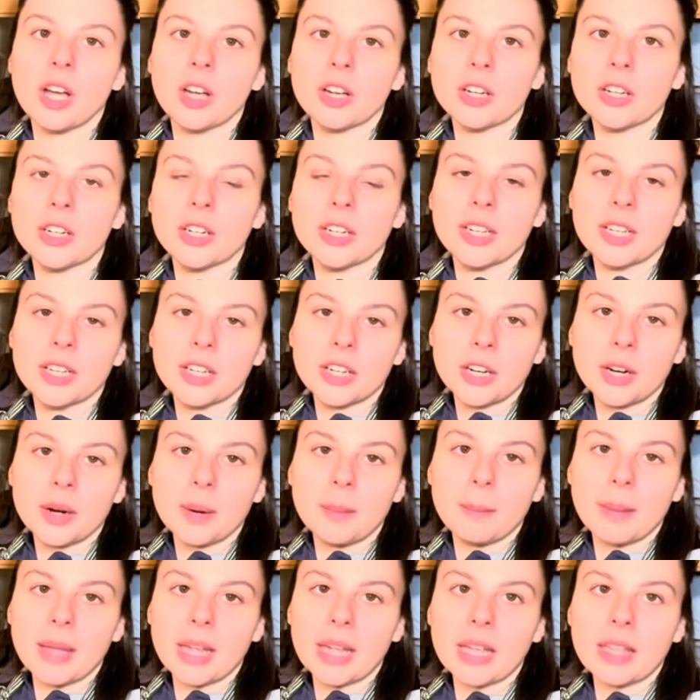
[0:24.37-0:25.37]
a creator
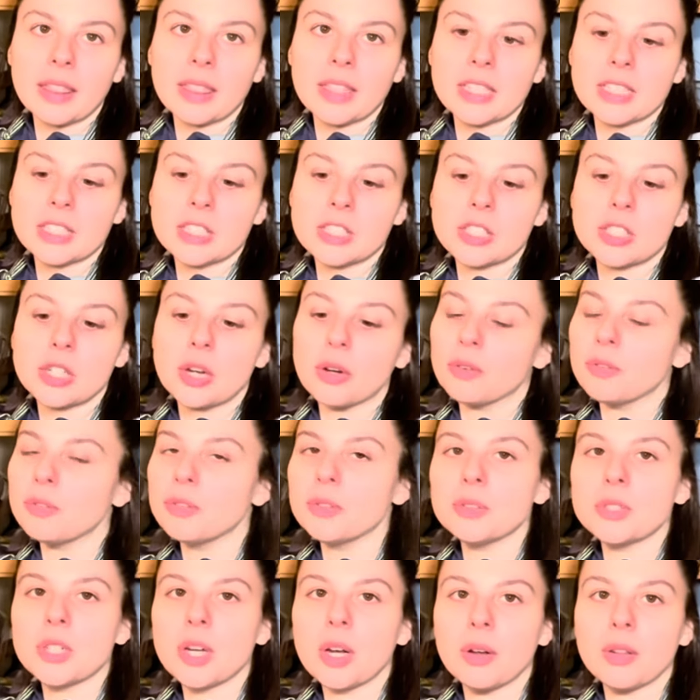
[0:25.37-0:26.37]
make this tofu
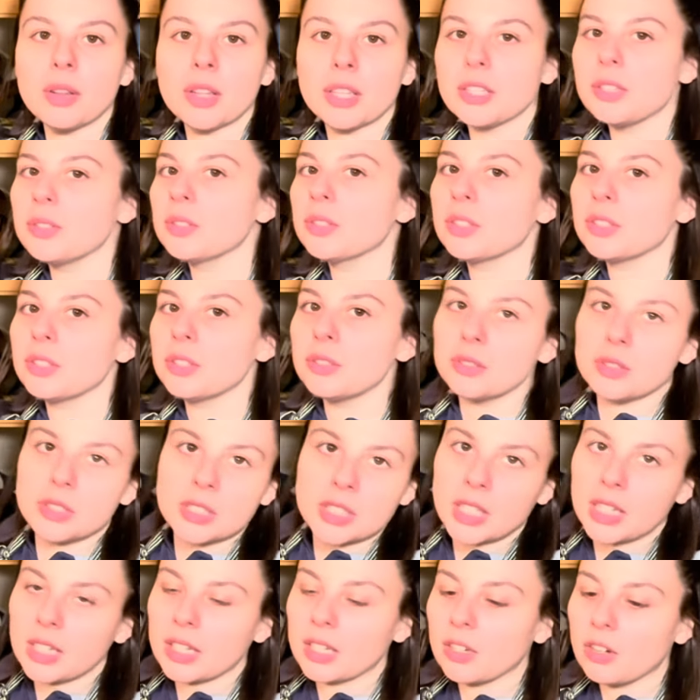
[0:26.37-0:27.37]
dough that you can use
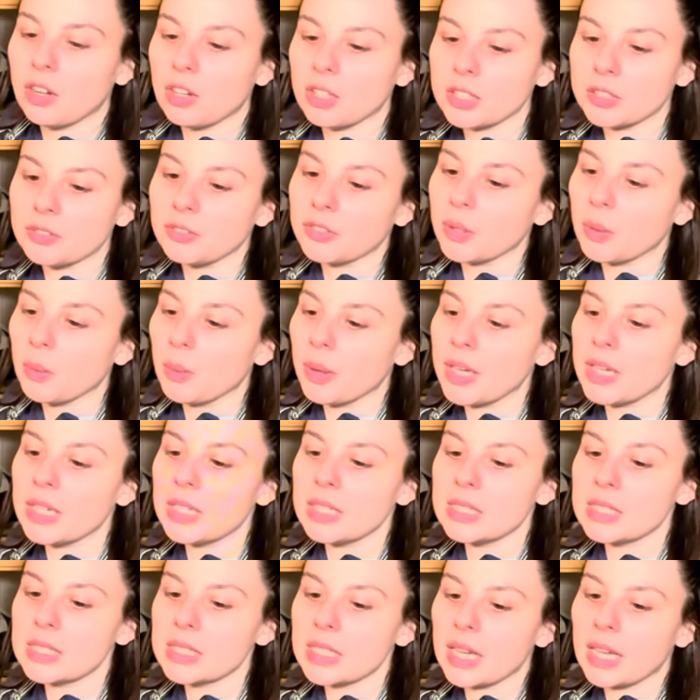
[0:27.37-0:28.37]
like in all different
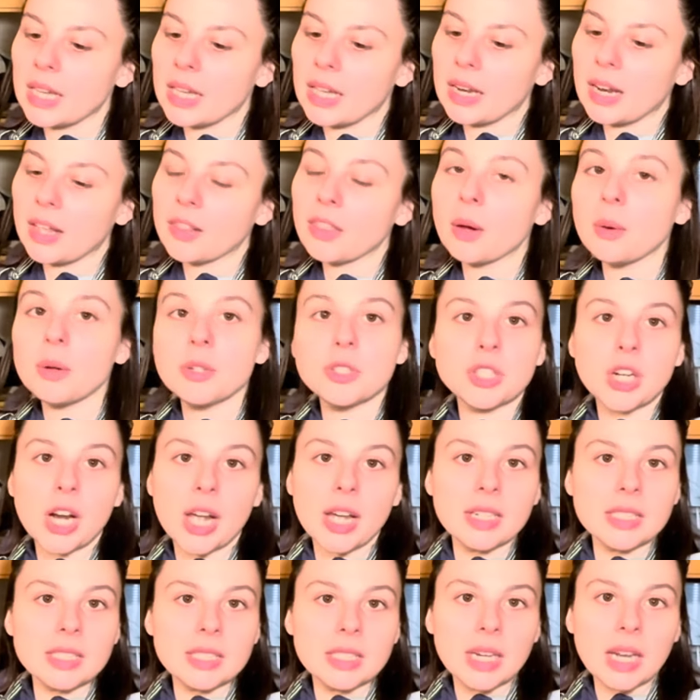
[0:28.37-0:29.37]
ways, and I thought we'd try
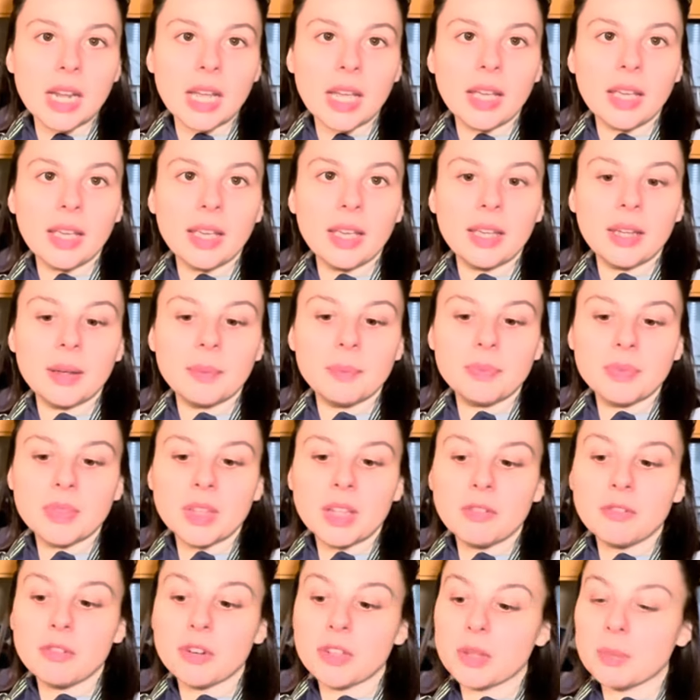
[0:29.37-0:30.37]
it today
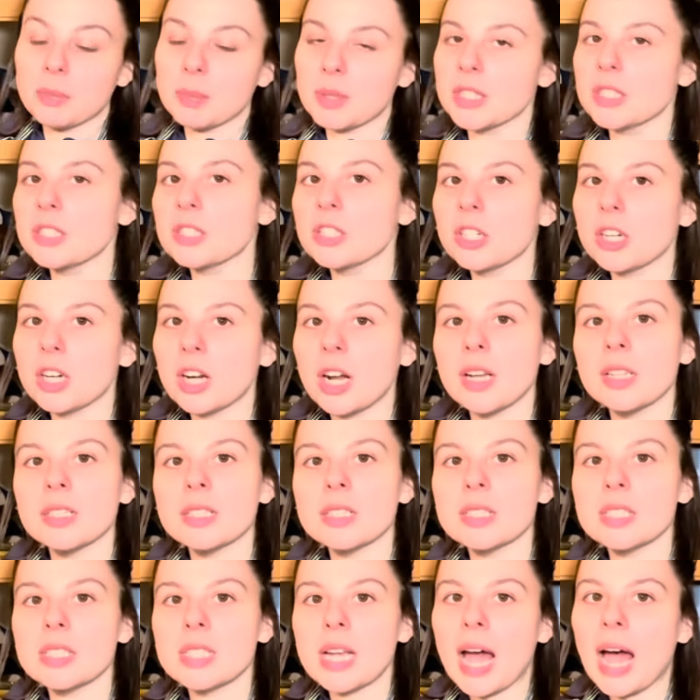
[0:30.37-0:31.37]
for the pizza
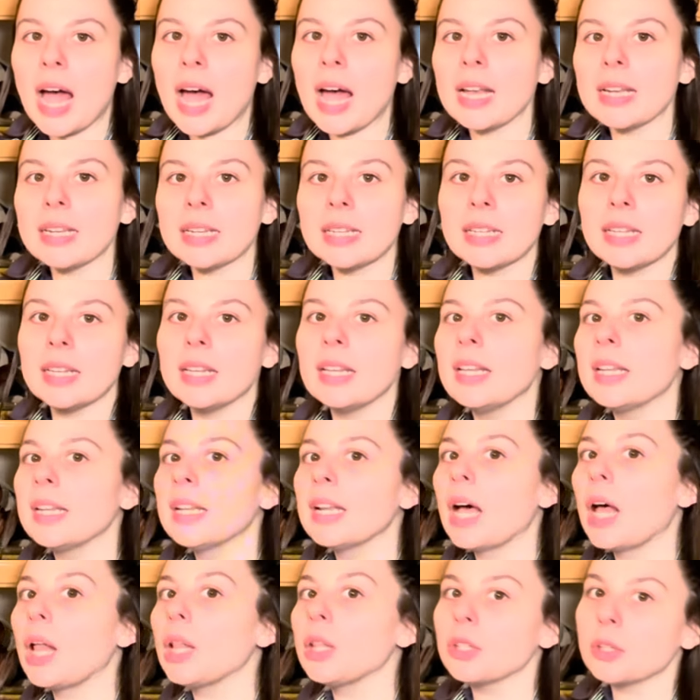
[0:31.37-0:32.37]
crust to add in
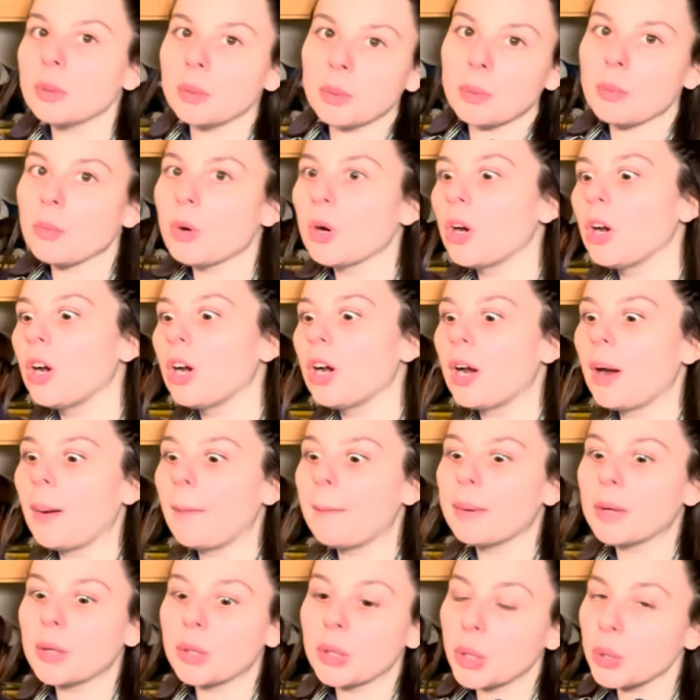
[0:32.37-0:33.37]
a little bit more
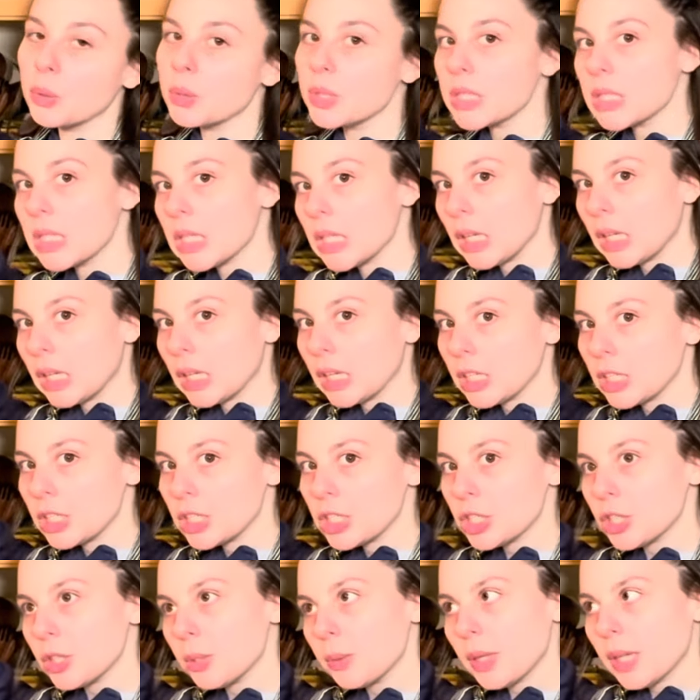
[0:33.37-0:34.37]
protein
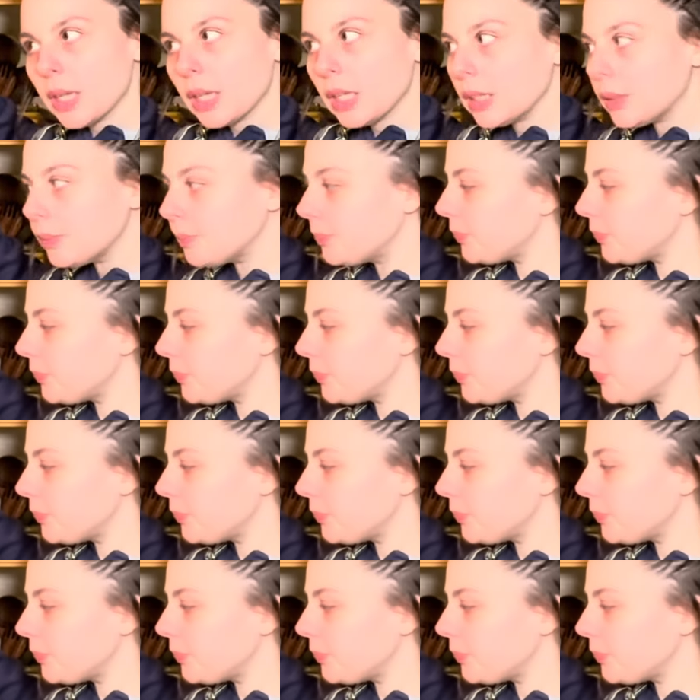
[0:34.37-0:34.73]
to it.